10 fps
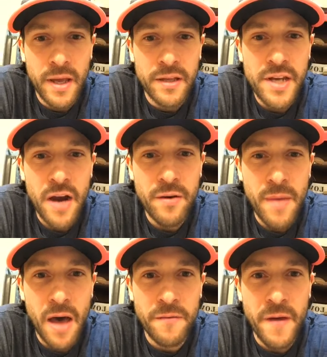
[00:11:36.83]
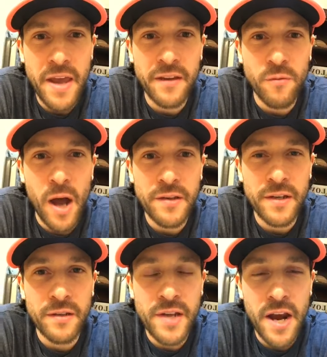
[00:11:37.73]
Jeremy Malfay is
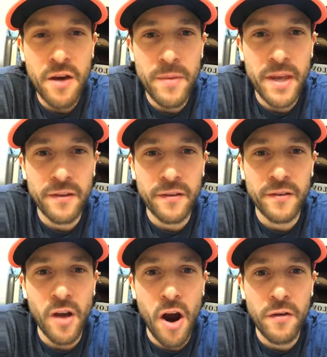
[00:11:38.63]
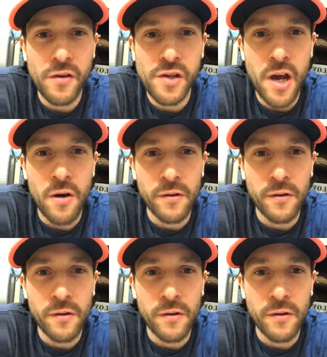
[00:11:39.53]
watching. Jeremy is the star of the show.